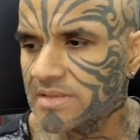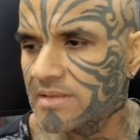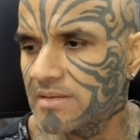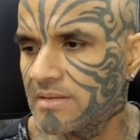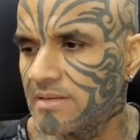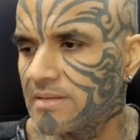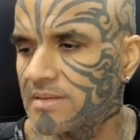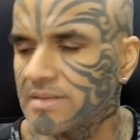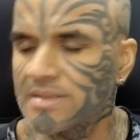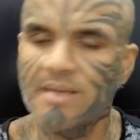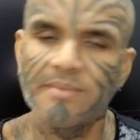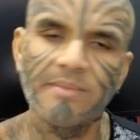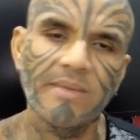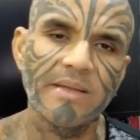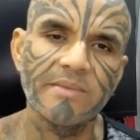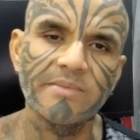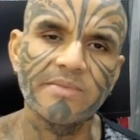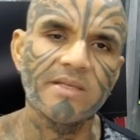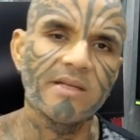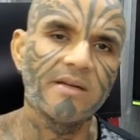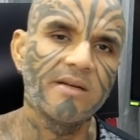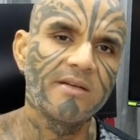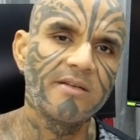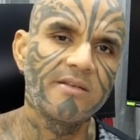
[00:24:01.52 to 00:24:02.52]

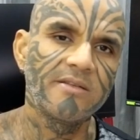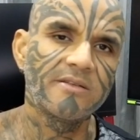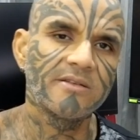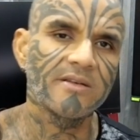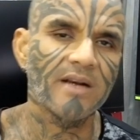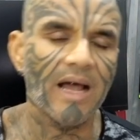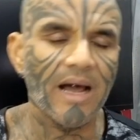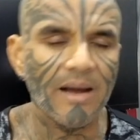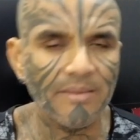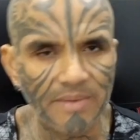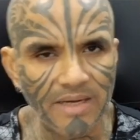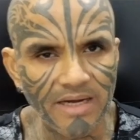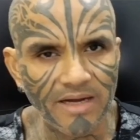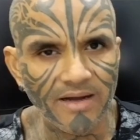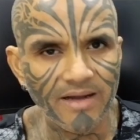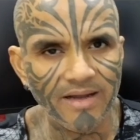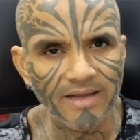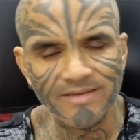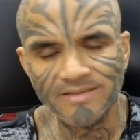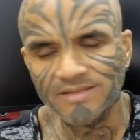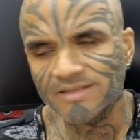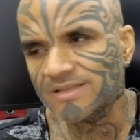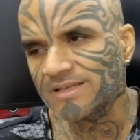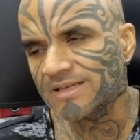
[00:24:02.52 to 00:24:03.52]
Sometimes her drama
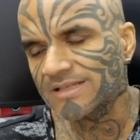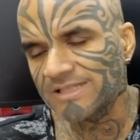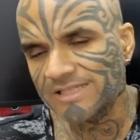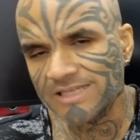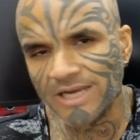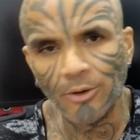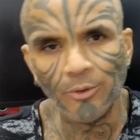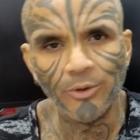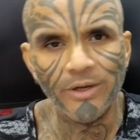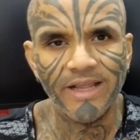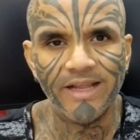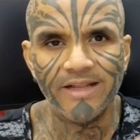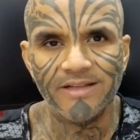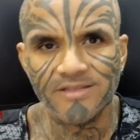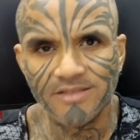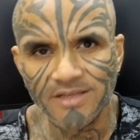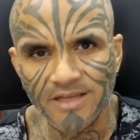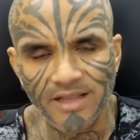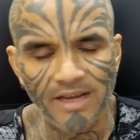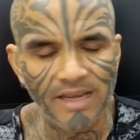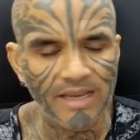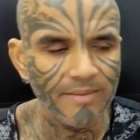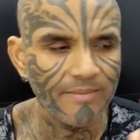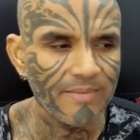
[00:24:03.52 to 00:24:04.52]
and shouting and
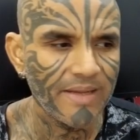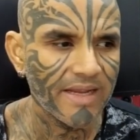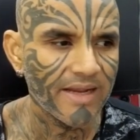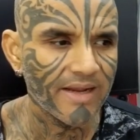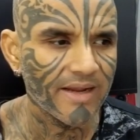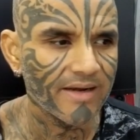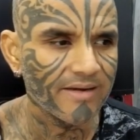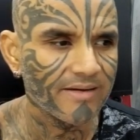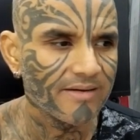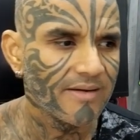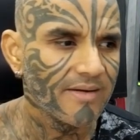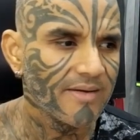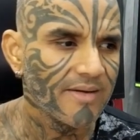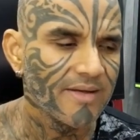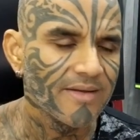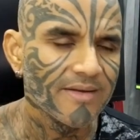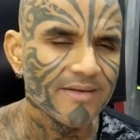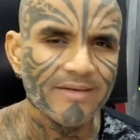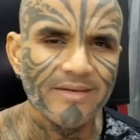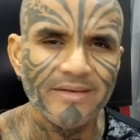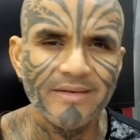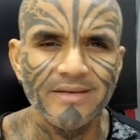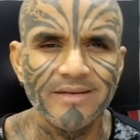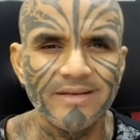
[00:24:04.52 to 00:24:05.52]
screaming, and
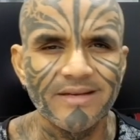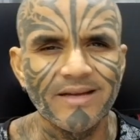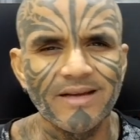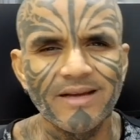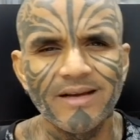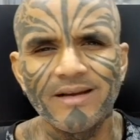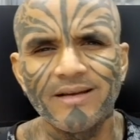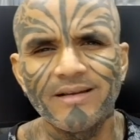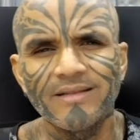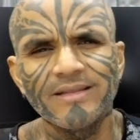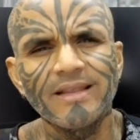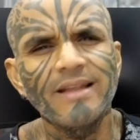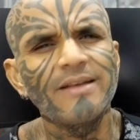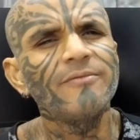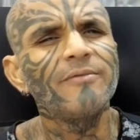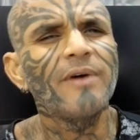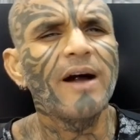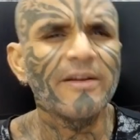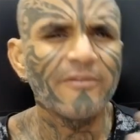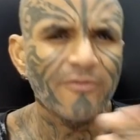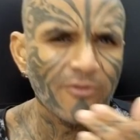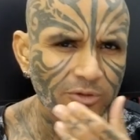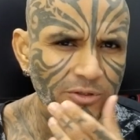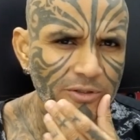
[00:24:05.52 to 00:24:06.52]
uh, then
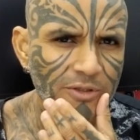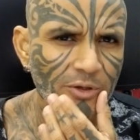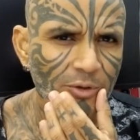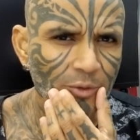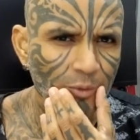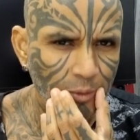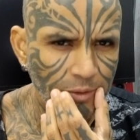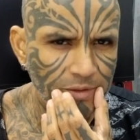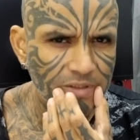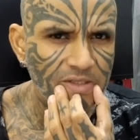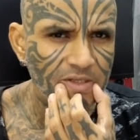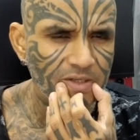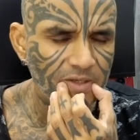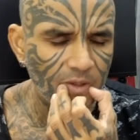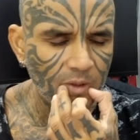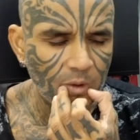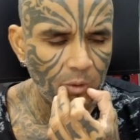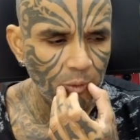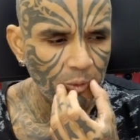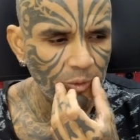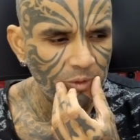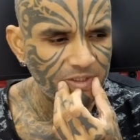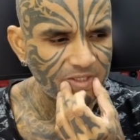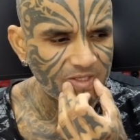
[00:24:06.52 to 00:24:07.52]
wife also loses her
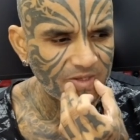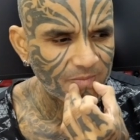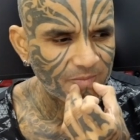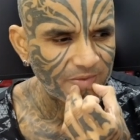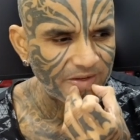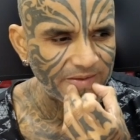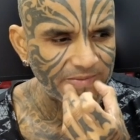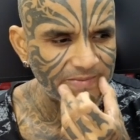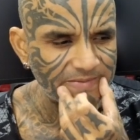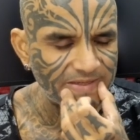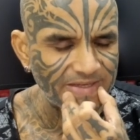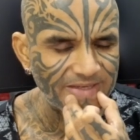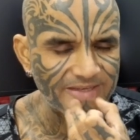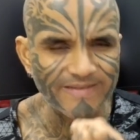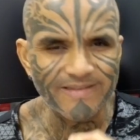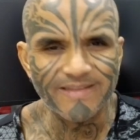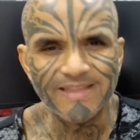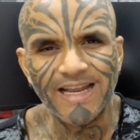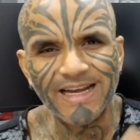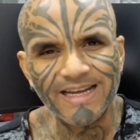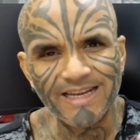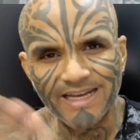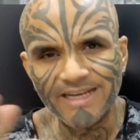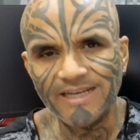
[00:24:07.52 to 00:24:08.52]
cool sometimes, and
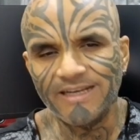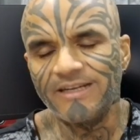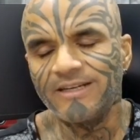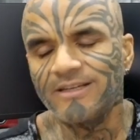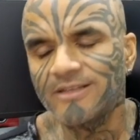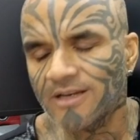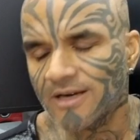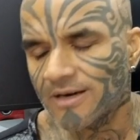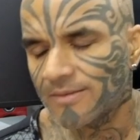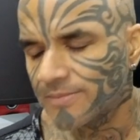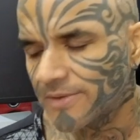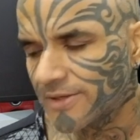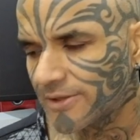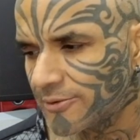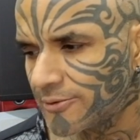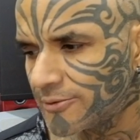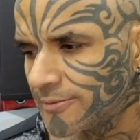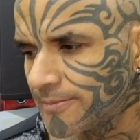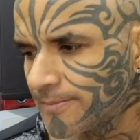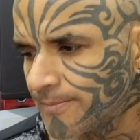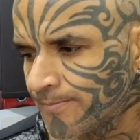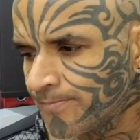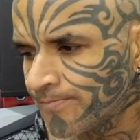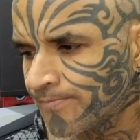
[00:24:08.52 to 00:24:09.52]
that can interrupt you.
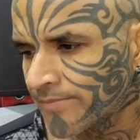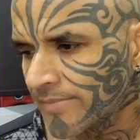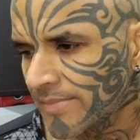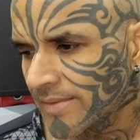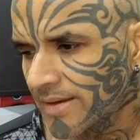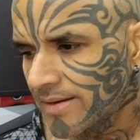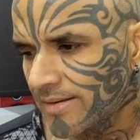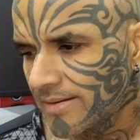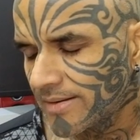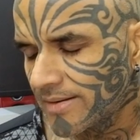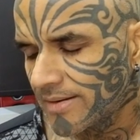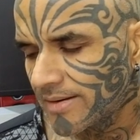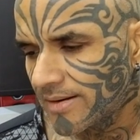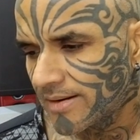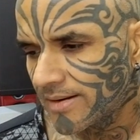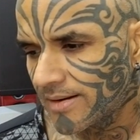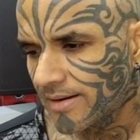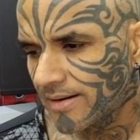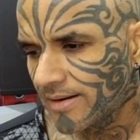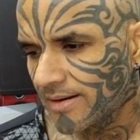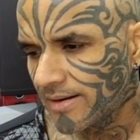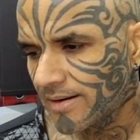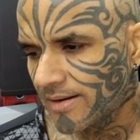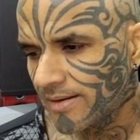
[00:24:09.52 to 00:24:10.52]

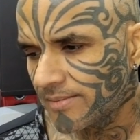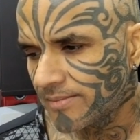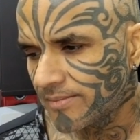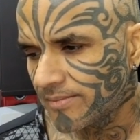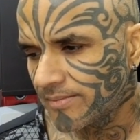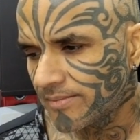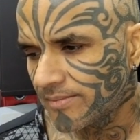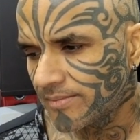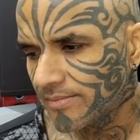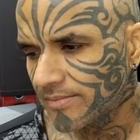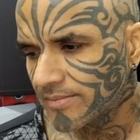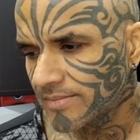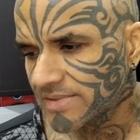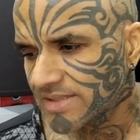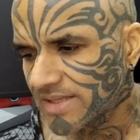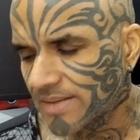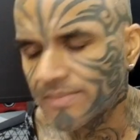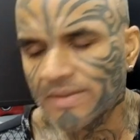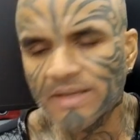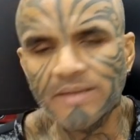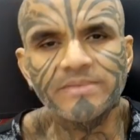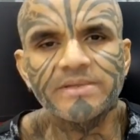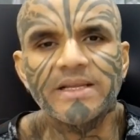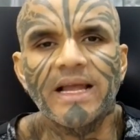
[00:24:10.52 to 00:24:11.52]
Uh,
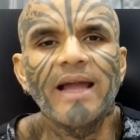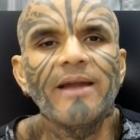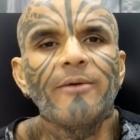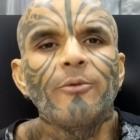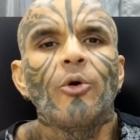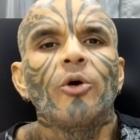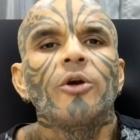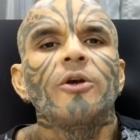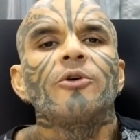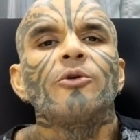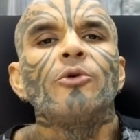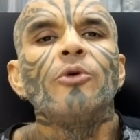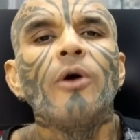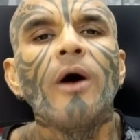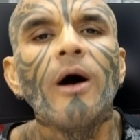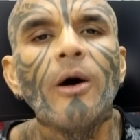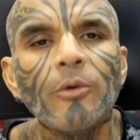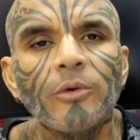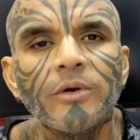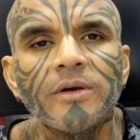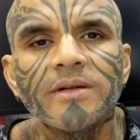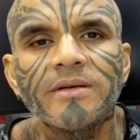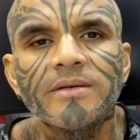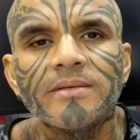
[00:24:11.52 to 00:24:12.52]
sometimes I want to go
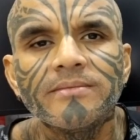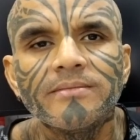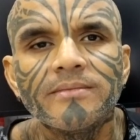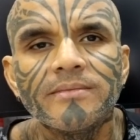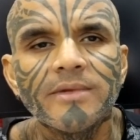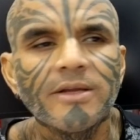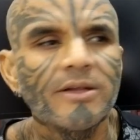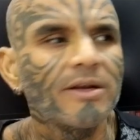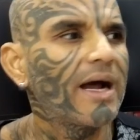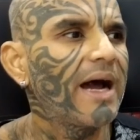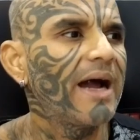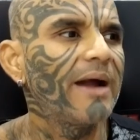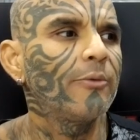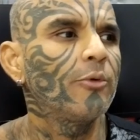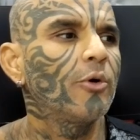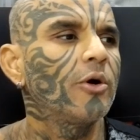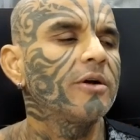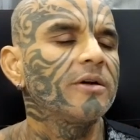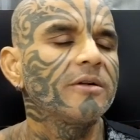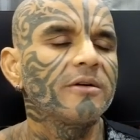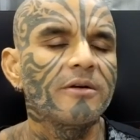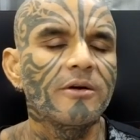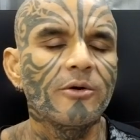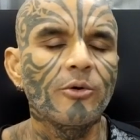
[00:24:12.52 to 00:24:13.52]
out you know i
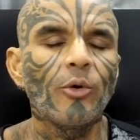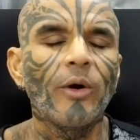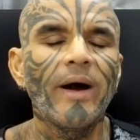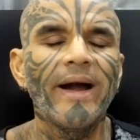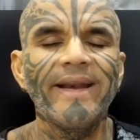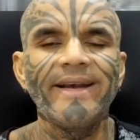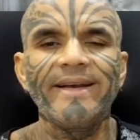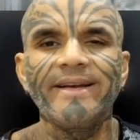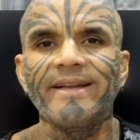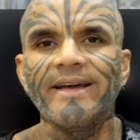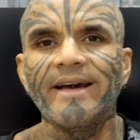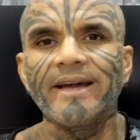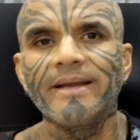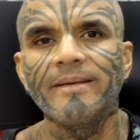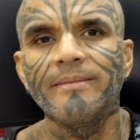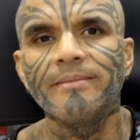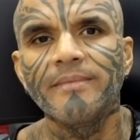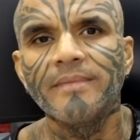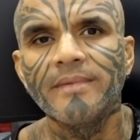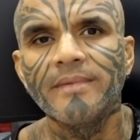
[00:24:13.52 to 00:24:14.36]
want quiet time